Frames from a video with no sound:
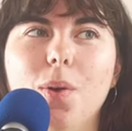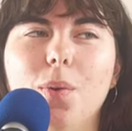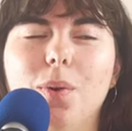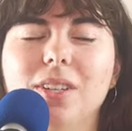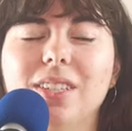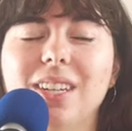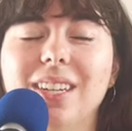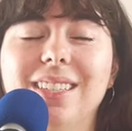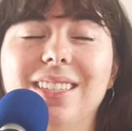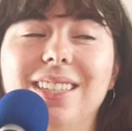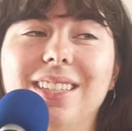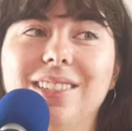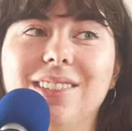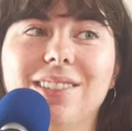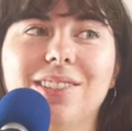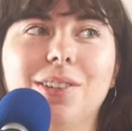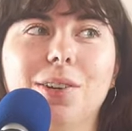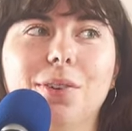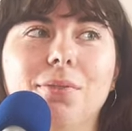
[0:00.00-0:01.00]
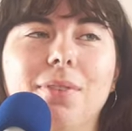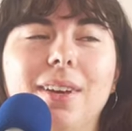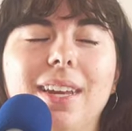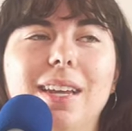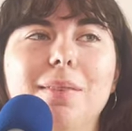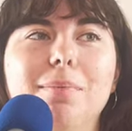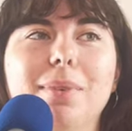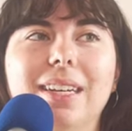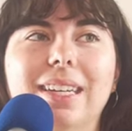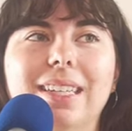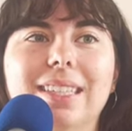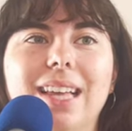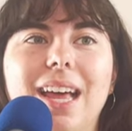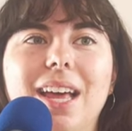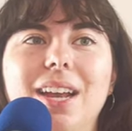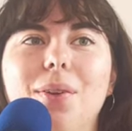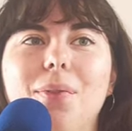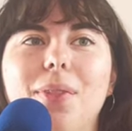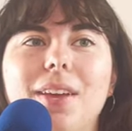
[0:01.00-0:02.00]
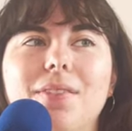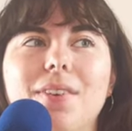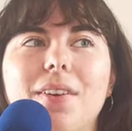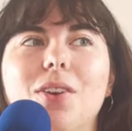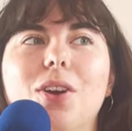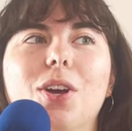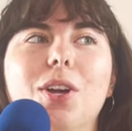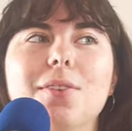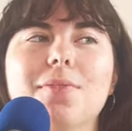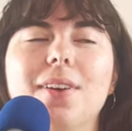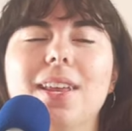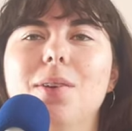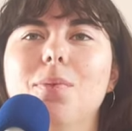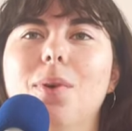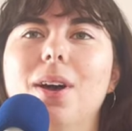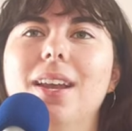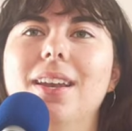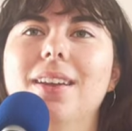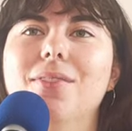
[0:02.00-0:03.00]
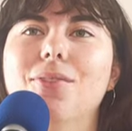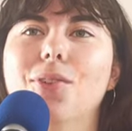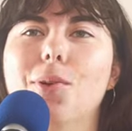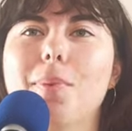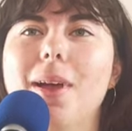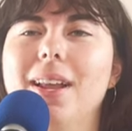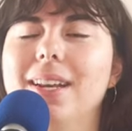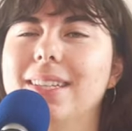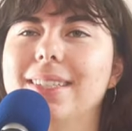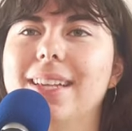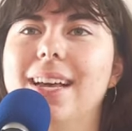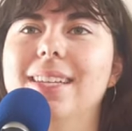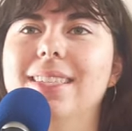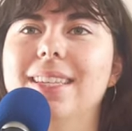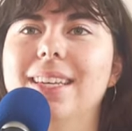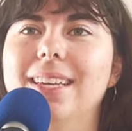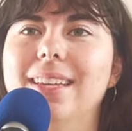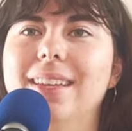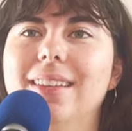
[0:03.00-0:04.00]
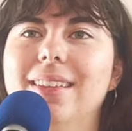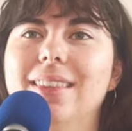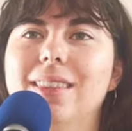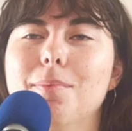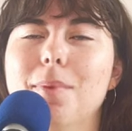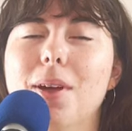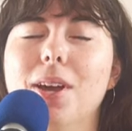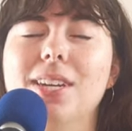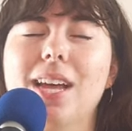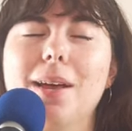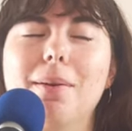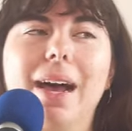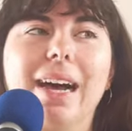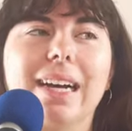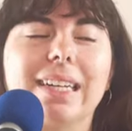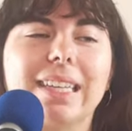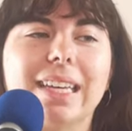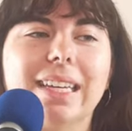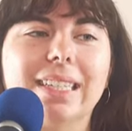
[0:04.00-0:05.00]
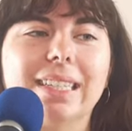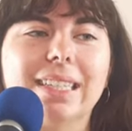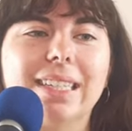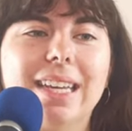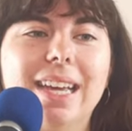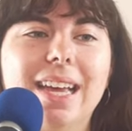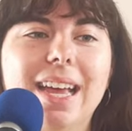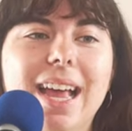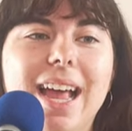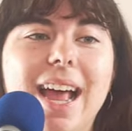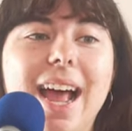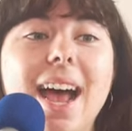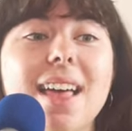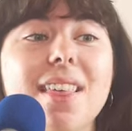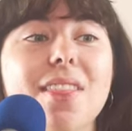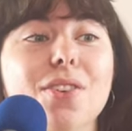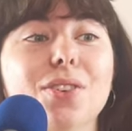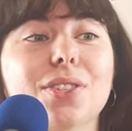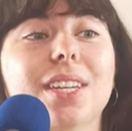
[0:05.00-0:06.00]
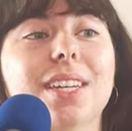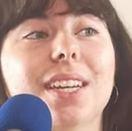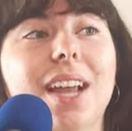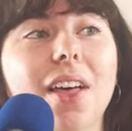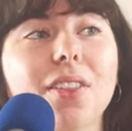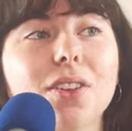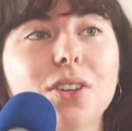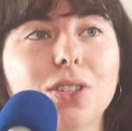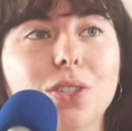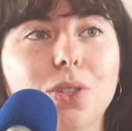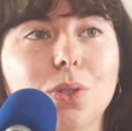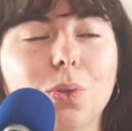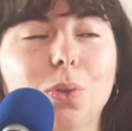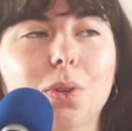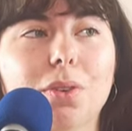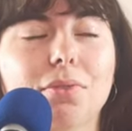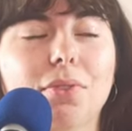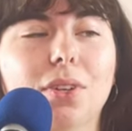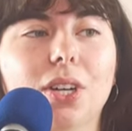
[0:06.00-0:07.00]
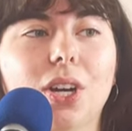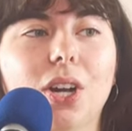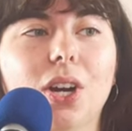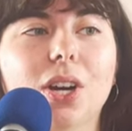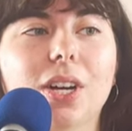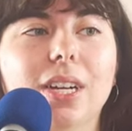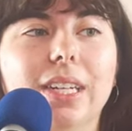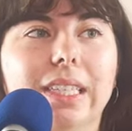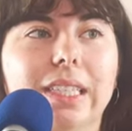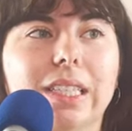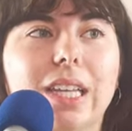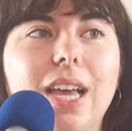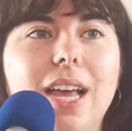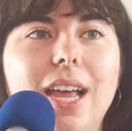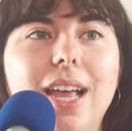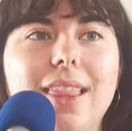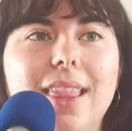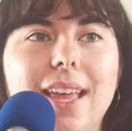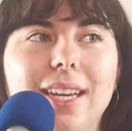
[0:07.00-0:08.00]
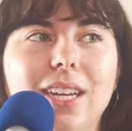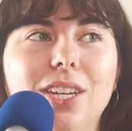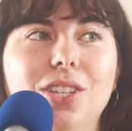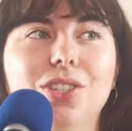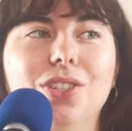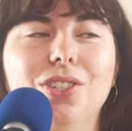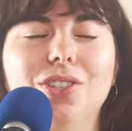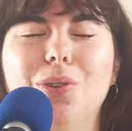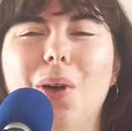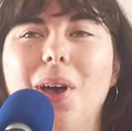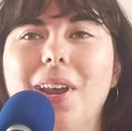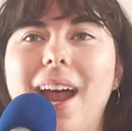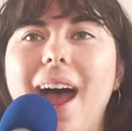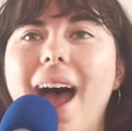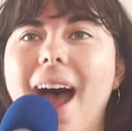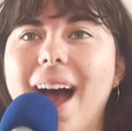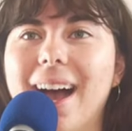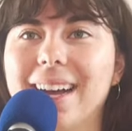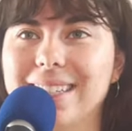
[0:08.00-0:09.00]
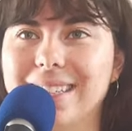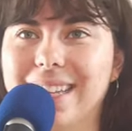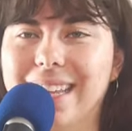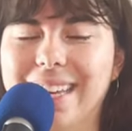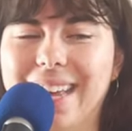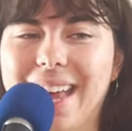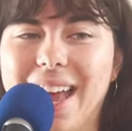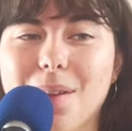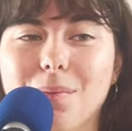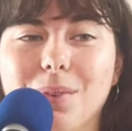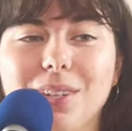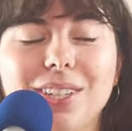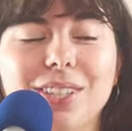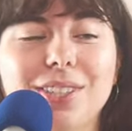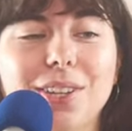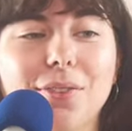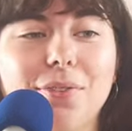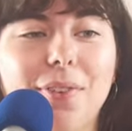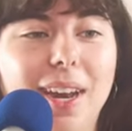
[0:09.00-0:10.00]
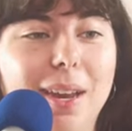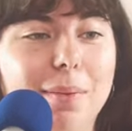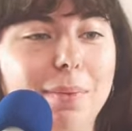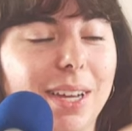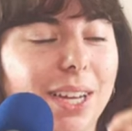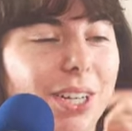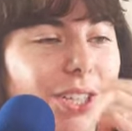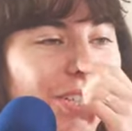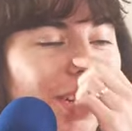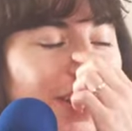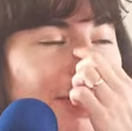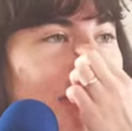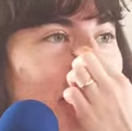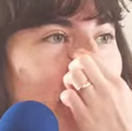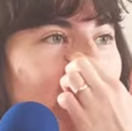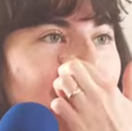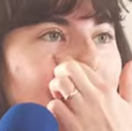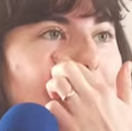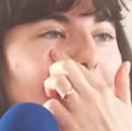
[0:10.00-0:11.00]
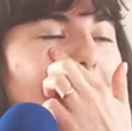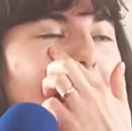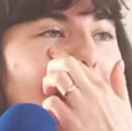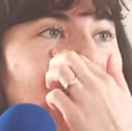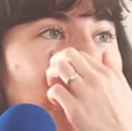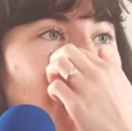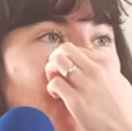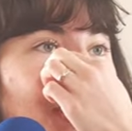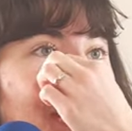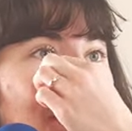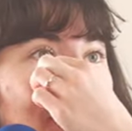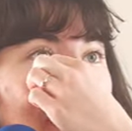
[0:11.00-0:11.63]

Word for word: which I just think is so funny because I don't think I've ever heard of anyone romanticizing the maritime accent. And then there's another school for girls that teaches you how to act like Anne, which is so funny because she infamously has a really